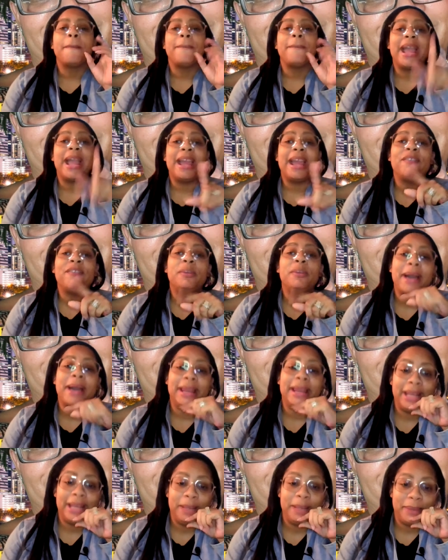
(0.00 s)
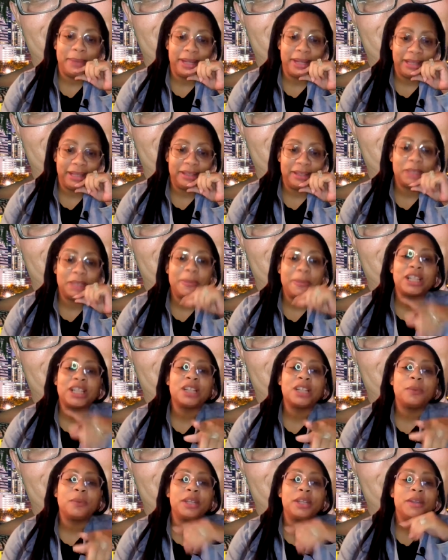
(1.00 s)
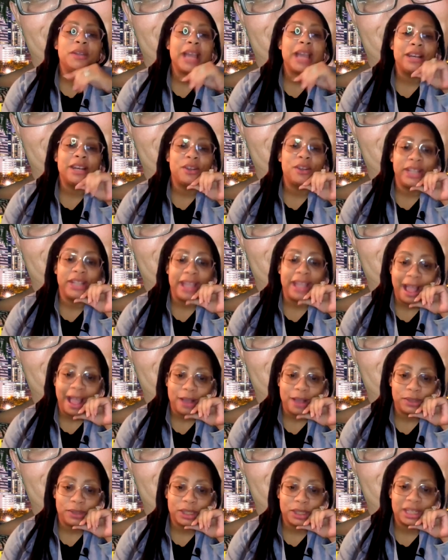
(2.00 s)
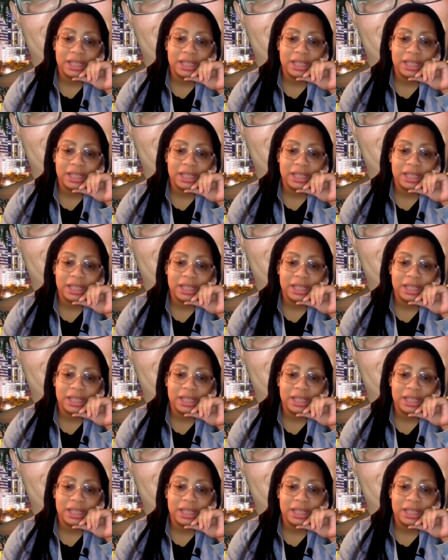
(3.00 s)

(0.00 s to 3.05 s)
Pay everybody their money, especially when you got it on your house.